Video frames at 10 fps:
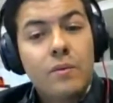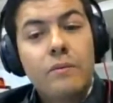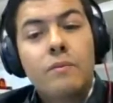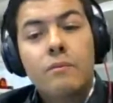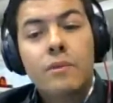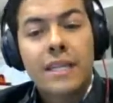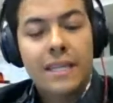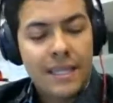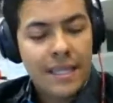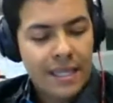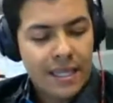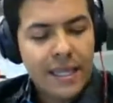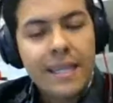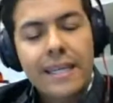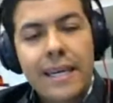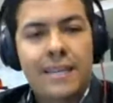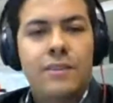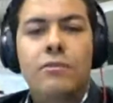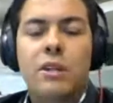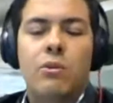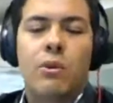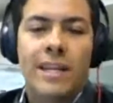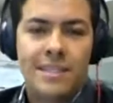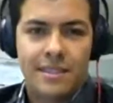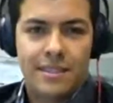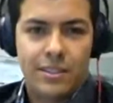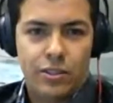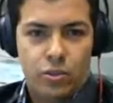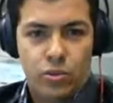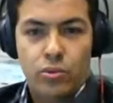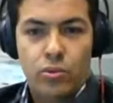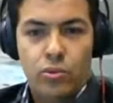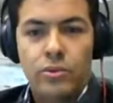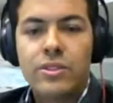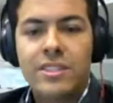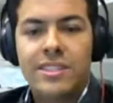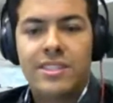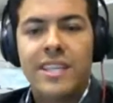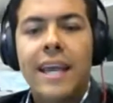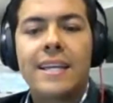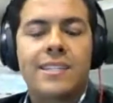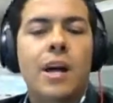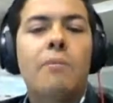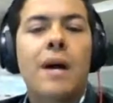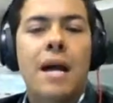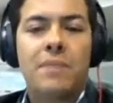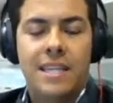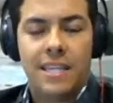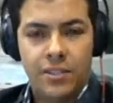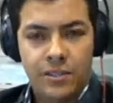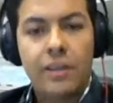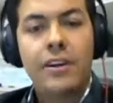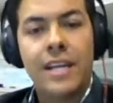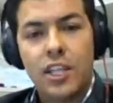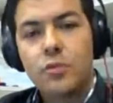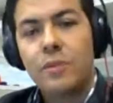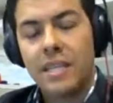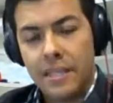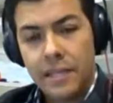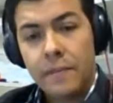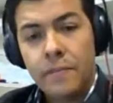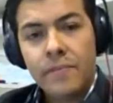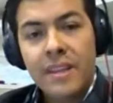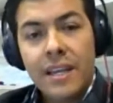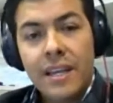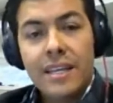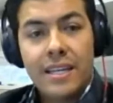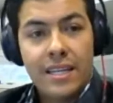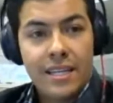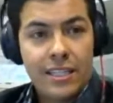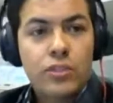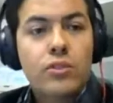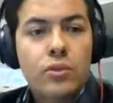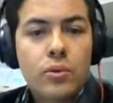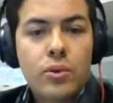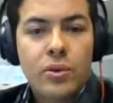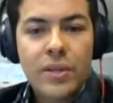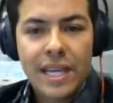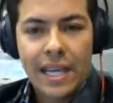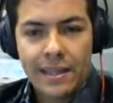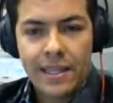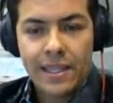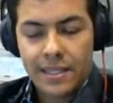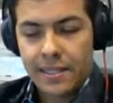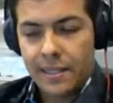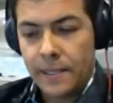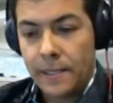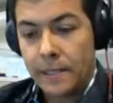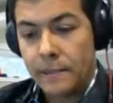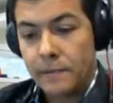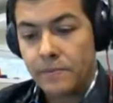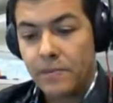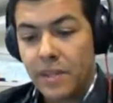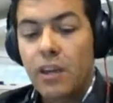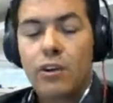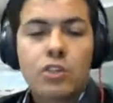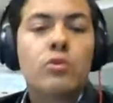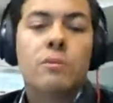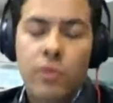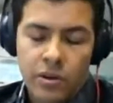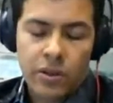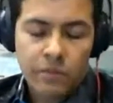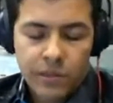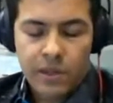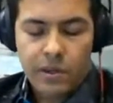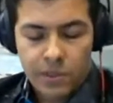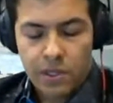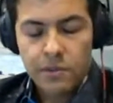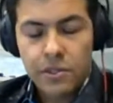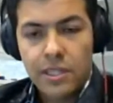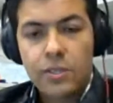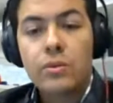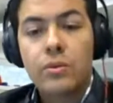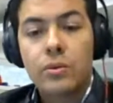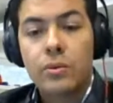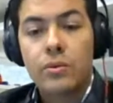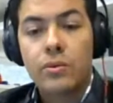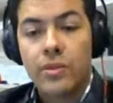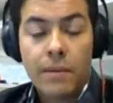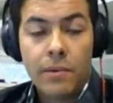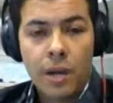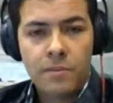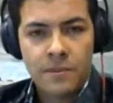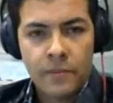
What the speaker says: we get the request to take some application on HPE to create this or to onboard them, obviously, to DevOps.